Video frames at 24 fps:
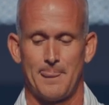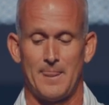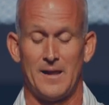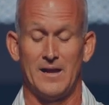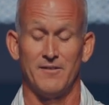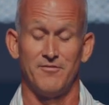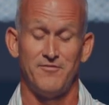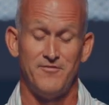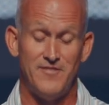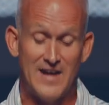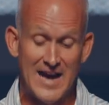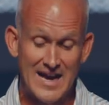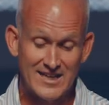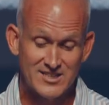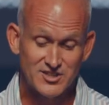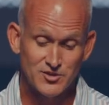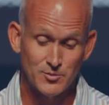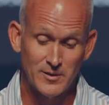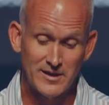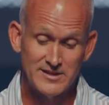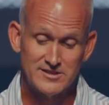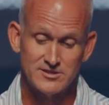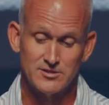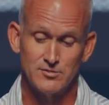I fast
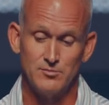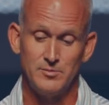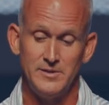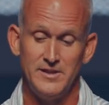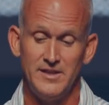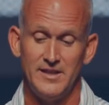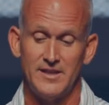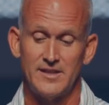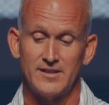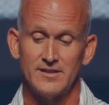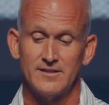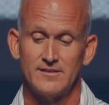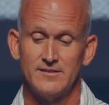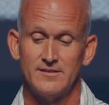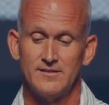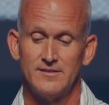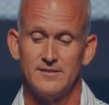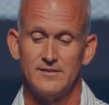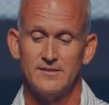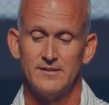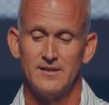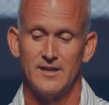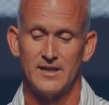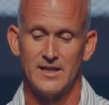twice a week.
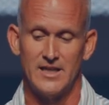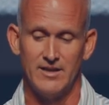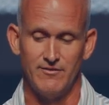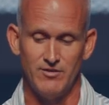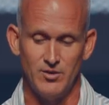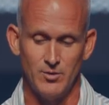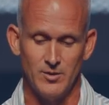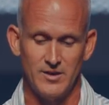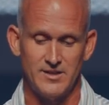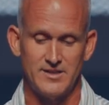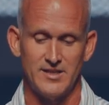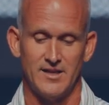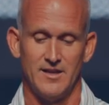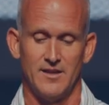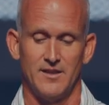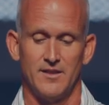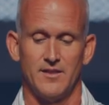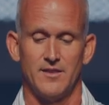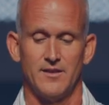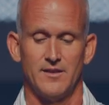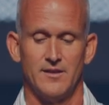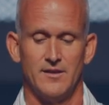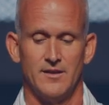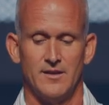I give you a
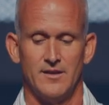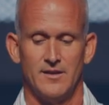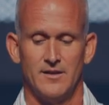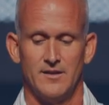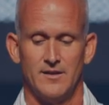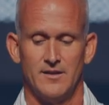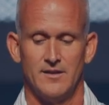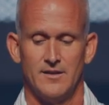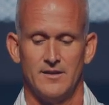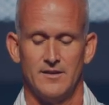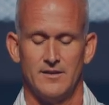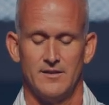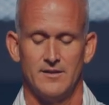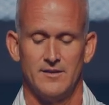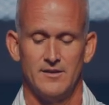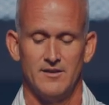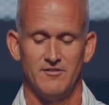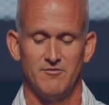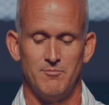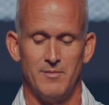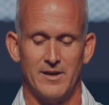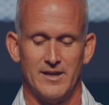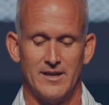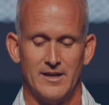tenth
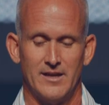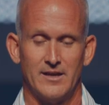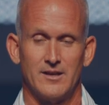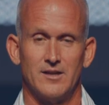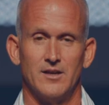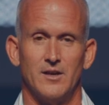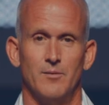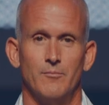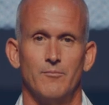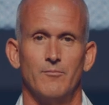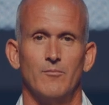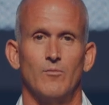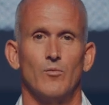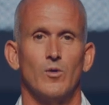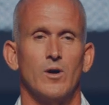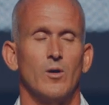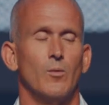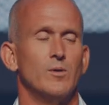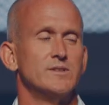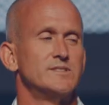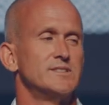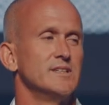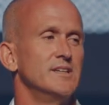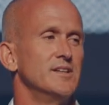of my income.
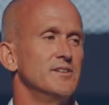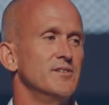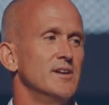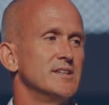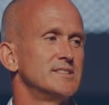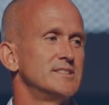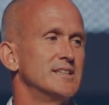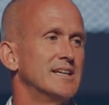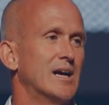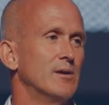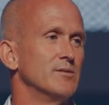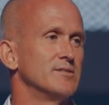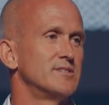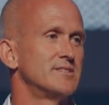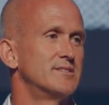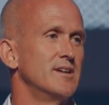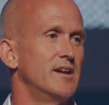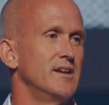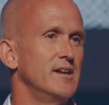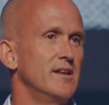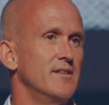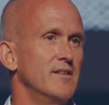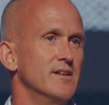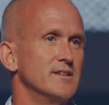What's interesting, I was
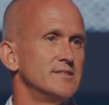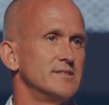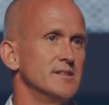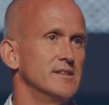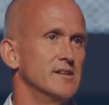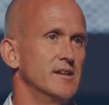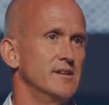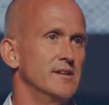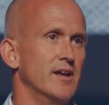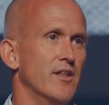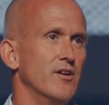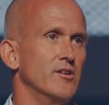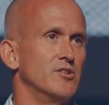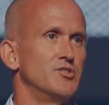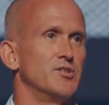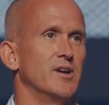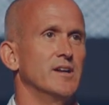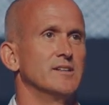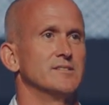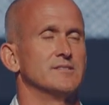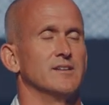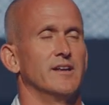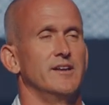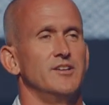studying this in another
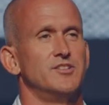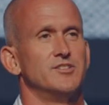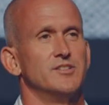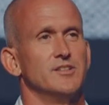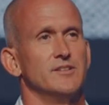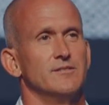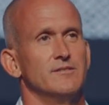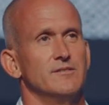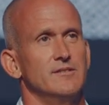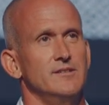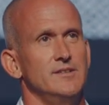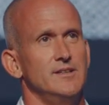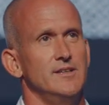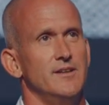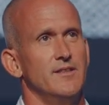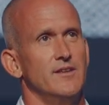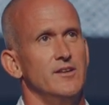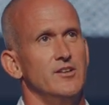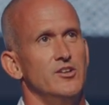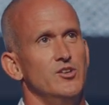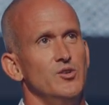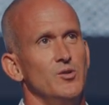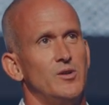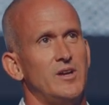translation in
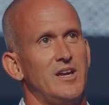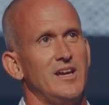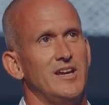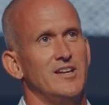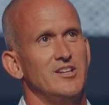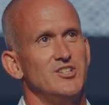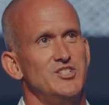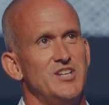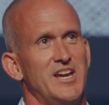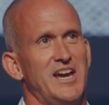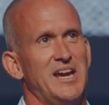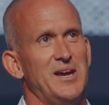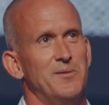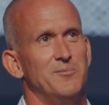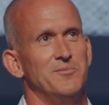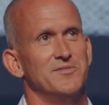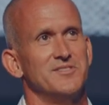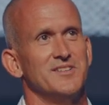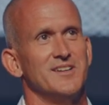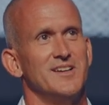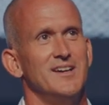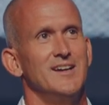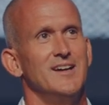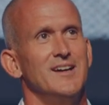the New King
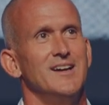James.